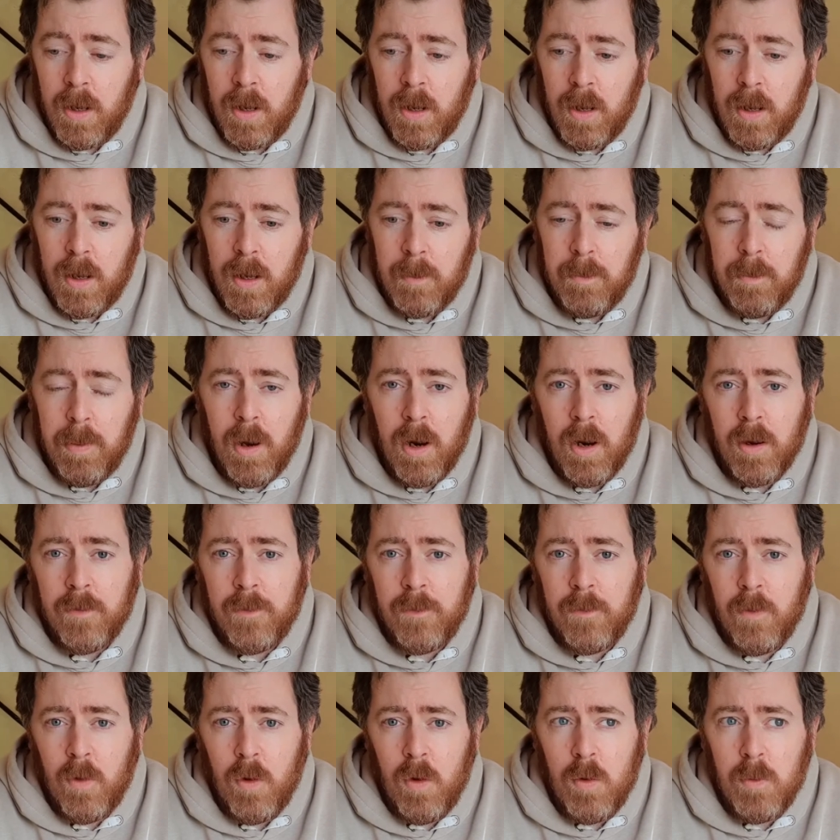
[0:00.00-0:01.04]
Apart
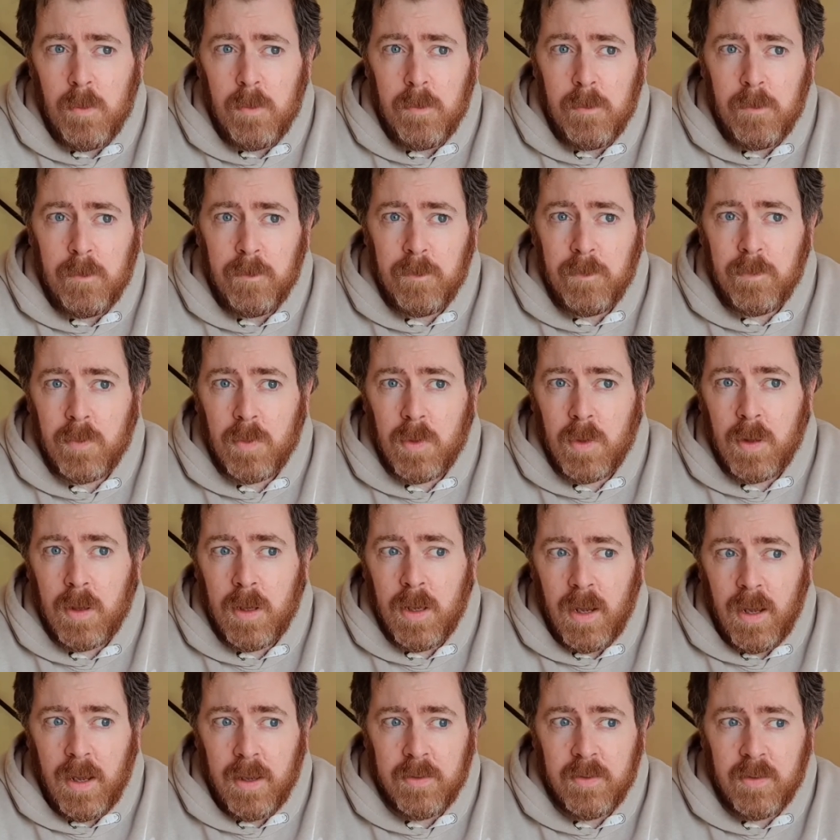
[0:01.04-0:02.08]
from
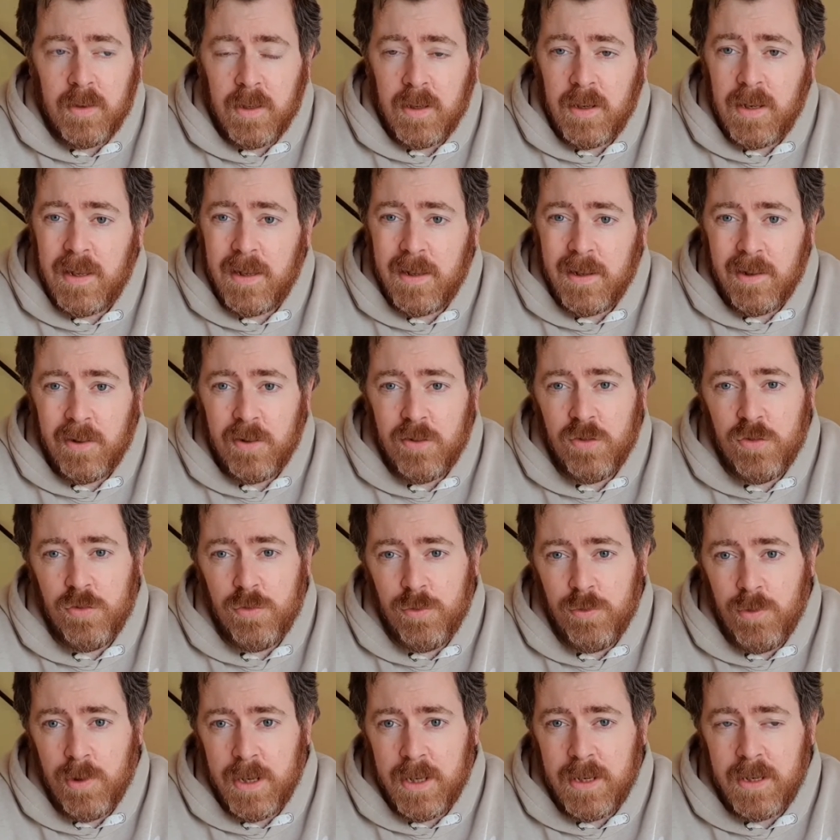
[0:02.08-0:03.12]
casting and hitting a
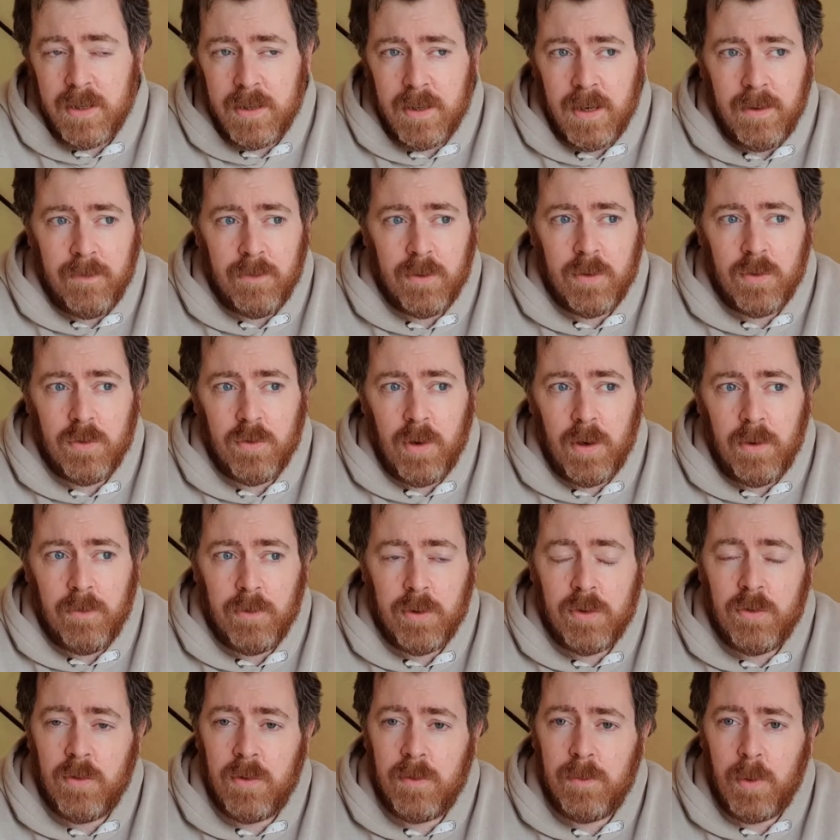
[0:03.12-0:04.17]
tree and having to try and
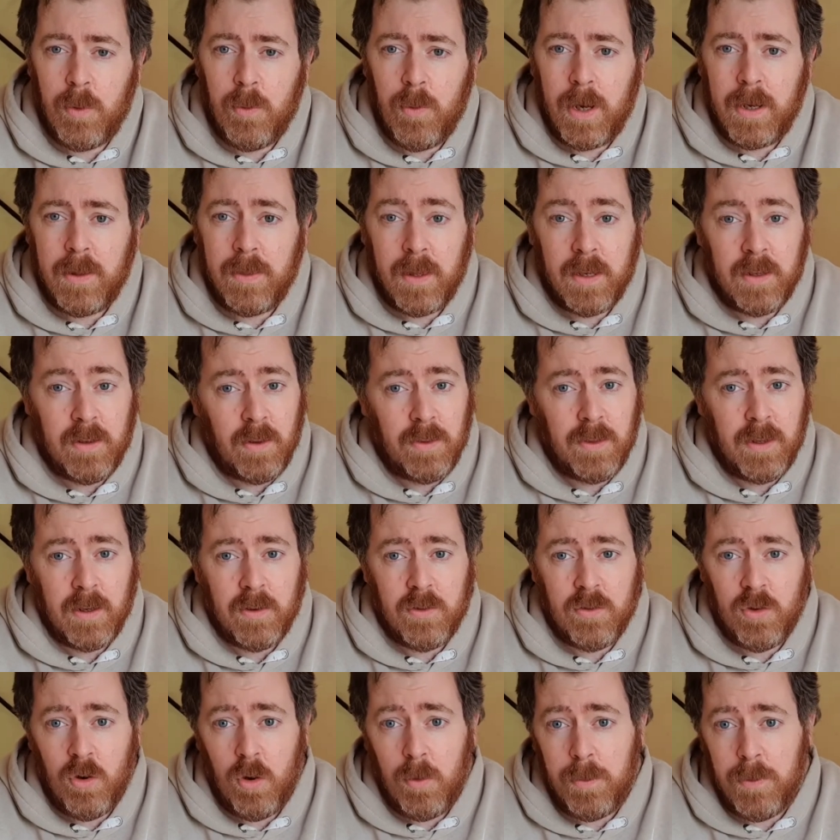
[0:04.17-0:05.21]
retrieve my weight, they've done their
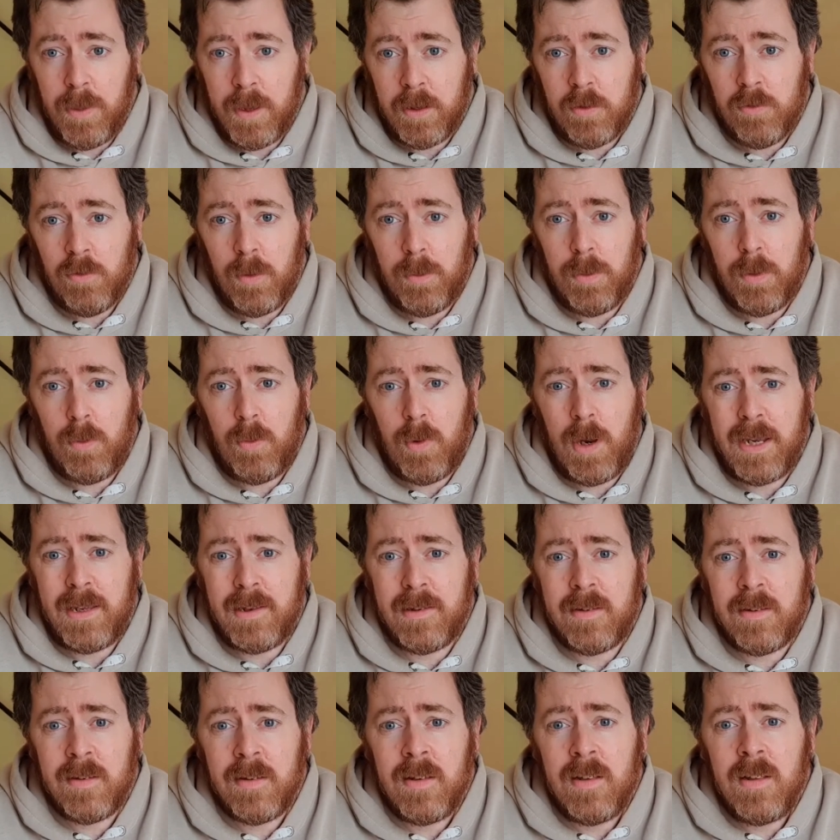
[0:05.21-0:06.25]
job, they dropped the
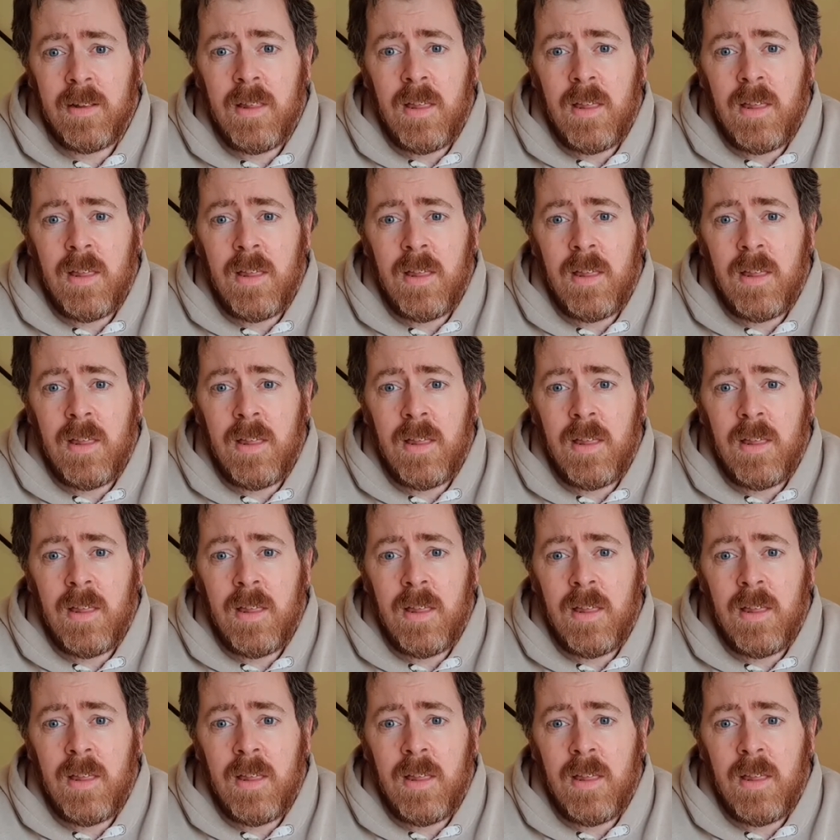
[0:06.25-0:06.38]
weight,